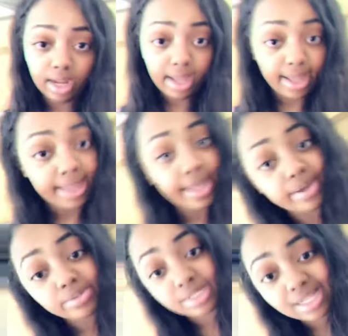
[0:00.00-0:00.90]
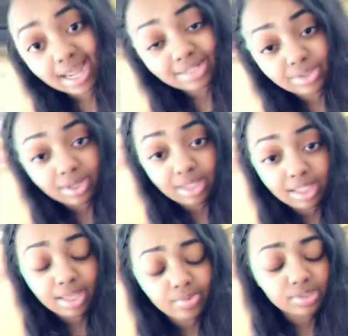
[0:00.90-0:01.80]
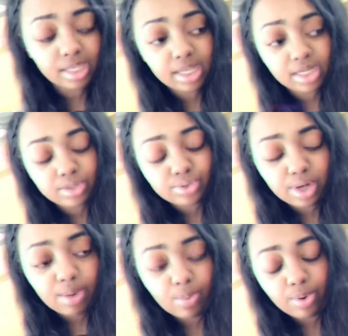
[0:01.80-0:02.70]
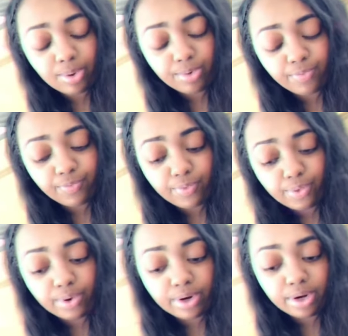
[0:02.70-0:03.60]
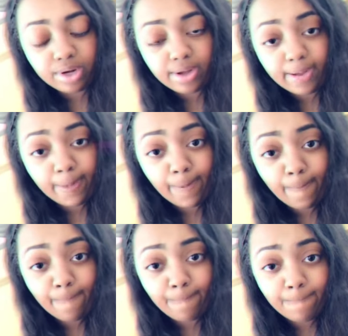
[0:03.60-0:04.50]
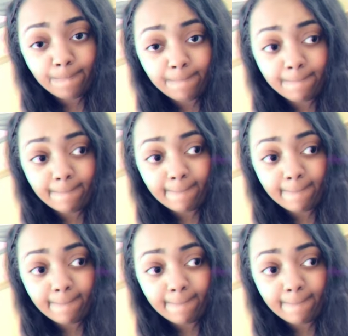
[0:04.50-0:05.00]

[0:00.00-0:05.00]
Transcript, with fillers: It was a lot of talk that they was getting in trouble for um,